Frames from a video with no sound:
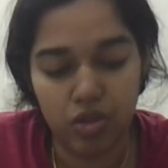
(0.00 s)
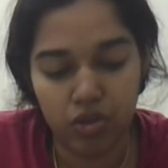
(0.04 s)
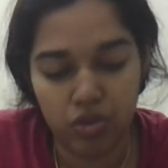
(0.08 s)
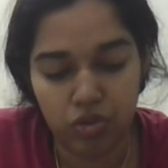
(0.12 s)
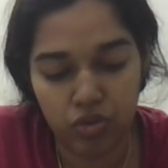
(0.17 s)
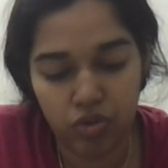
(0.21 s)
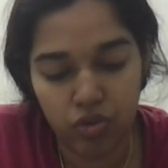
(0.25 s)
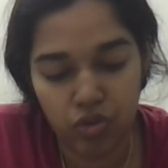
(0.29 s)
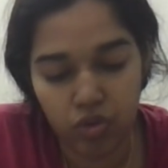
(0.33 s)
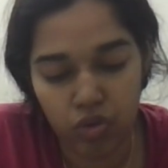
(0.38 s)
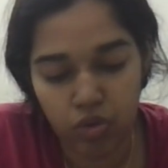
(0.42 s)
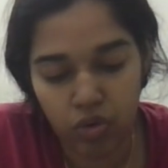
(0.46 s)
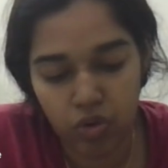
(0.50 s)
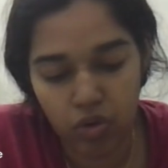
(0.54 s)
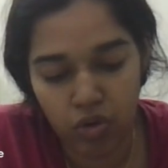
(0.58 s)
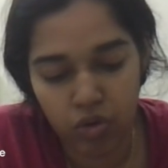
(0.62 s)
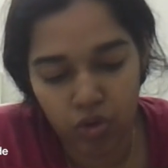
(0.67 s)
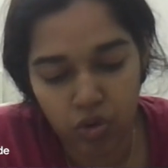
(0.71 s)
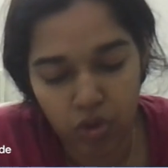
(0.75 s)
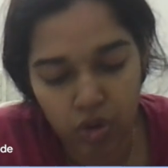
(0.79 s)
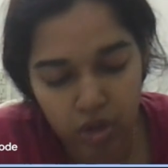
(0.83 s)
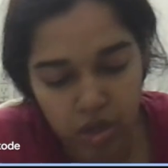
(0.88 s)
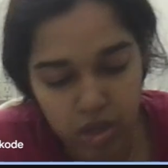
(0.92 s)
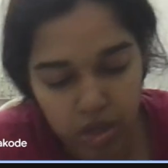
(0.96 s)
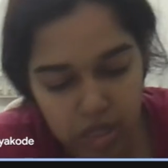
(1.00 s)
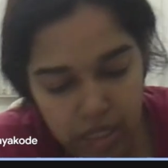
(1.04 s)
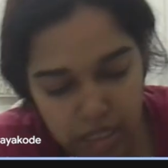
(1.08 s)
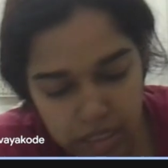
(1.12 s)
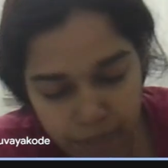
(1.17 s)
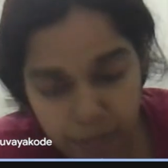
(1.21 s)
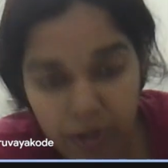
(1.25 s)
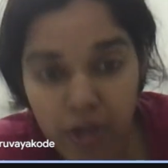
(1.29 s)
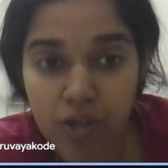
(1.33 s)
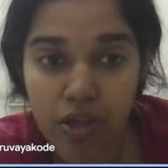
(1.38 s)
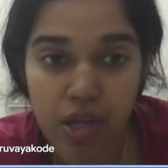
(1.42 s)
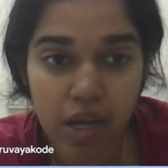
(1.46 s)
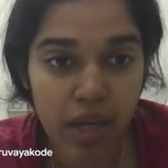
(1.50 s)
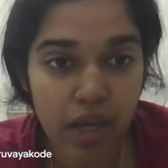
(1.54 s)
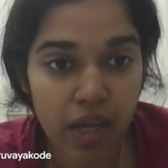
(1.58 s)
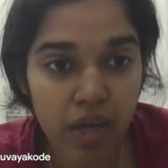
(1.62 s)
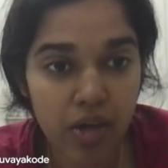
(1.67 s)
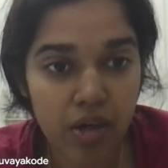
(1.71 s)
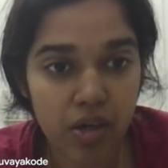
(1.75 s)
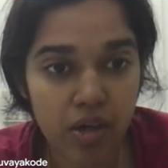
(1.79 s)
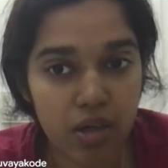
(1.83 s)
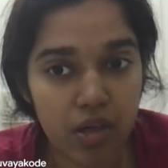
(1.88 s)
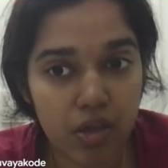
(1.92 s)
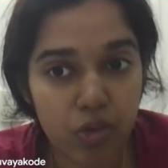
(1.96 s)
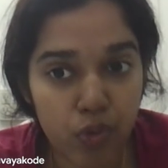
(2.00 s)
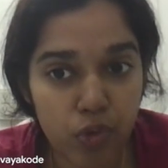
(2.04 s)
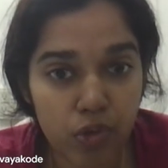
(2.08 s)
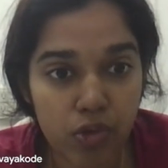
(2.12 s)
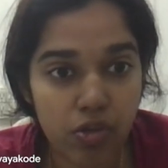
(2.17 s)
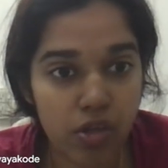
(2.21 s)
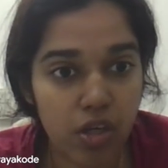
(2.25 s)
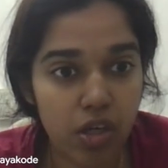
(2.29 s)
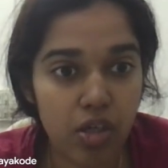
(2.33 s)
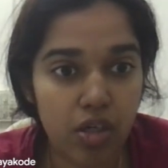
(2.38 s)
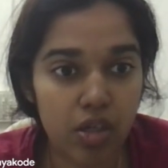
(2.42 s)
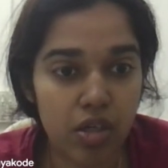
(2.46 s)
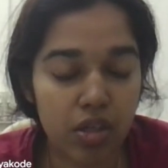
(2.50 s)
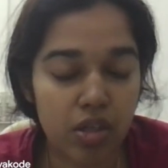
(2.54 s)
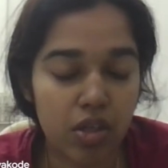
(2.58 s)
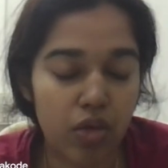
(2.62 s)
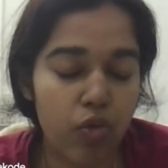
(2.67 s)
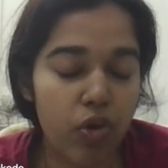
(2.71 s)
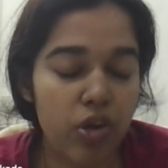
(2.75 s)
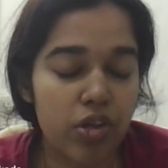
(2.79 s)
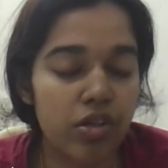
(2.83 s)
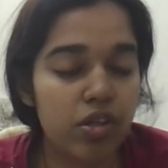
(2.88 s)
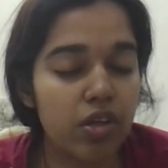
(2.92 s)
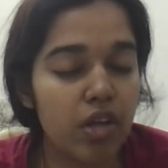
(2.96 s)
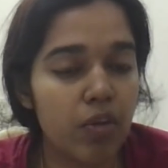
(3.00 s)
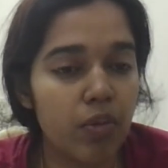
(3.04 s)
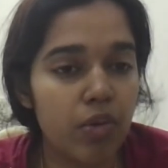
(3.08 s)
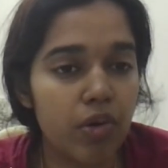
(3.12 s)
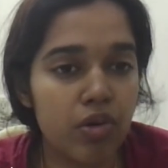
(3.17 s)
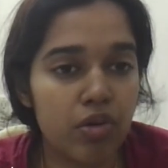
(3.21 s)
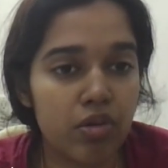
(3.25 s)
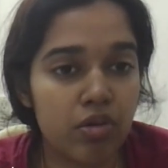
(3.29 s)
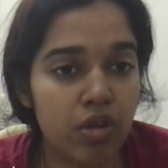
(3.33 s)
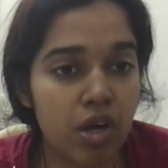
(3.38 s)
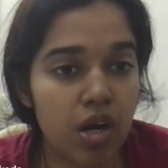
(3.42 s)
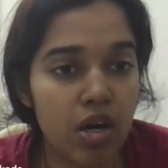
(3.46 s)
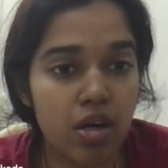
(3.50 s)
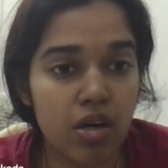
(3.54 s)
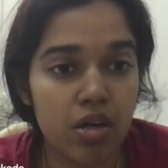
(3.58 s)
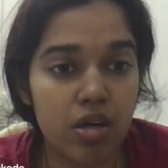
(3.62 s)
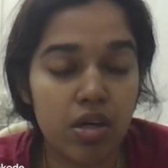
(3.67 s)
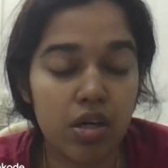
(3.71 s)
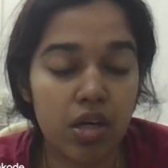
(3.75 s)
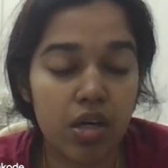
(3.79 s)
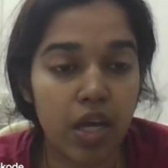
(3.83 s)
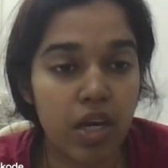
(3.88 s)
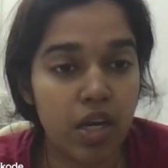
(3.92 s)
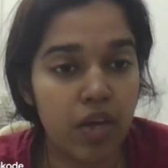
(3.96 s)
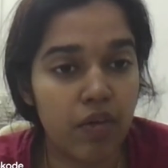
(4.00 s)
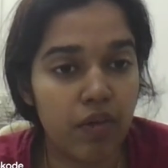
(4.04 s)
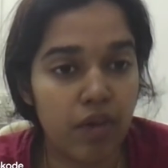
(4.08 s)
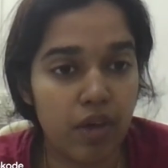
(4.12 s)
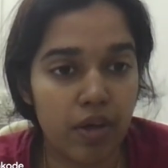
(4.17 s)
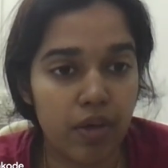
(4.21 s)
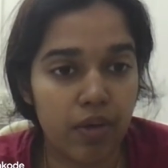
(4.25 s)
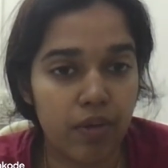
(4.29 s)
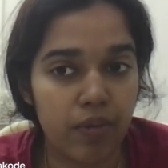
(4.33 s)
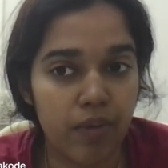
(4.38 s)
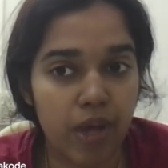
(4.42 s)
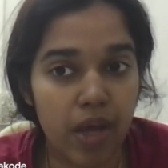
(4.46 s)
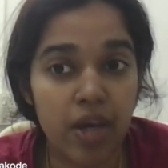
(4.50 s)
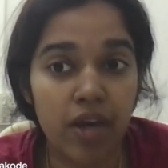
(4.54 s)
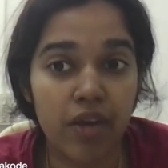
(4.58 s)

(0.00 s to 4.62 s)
So because I can twist and the question can be twisted and turned anyway.